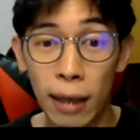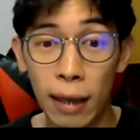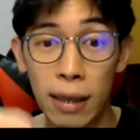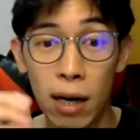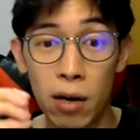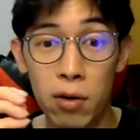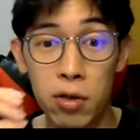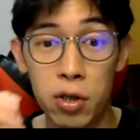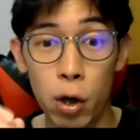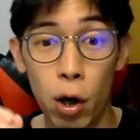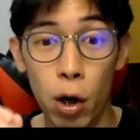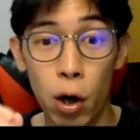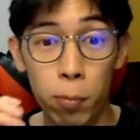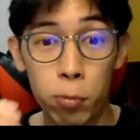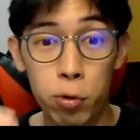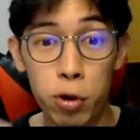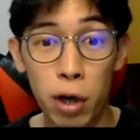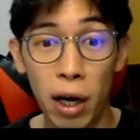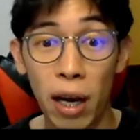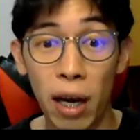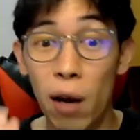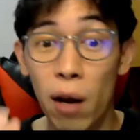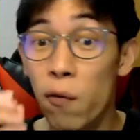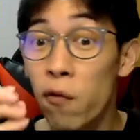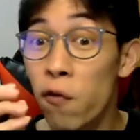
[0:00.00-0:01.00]
and there is an
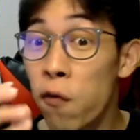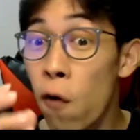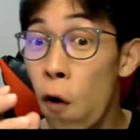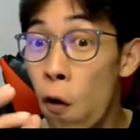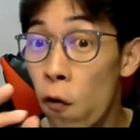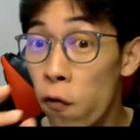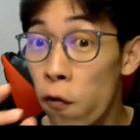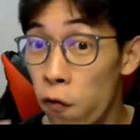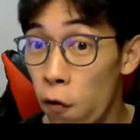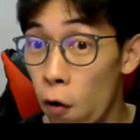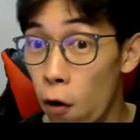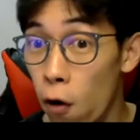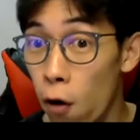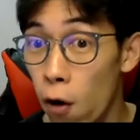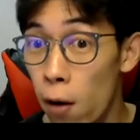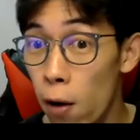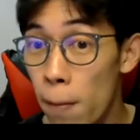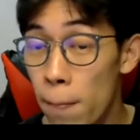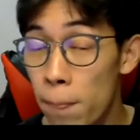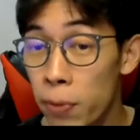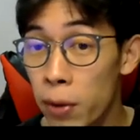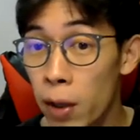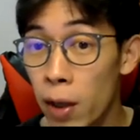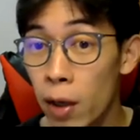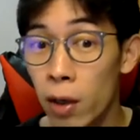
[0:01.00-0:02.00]
object at 4,
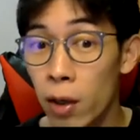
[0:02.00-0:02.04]
4.